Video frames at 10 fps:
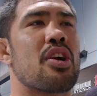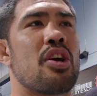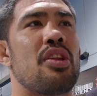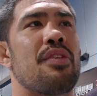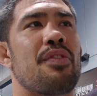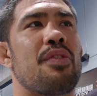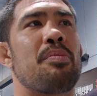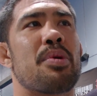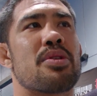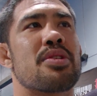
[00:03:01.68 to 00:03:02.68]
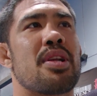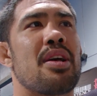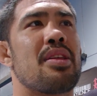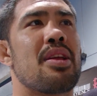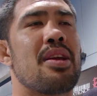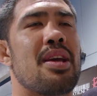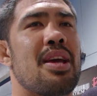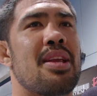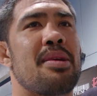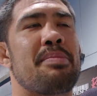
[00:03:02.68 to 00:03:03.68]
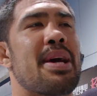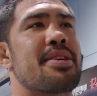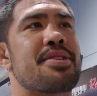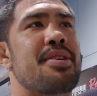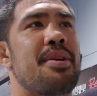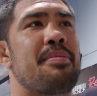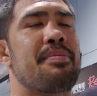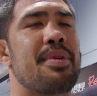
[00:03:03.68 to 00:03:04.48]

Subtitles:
colorful personality and he backs it up,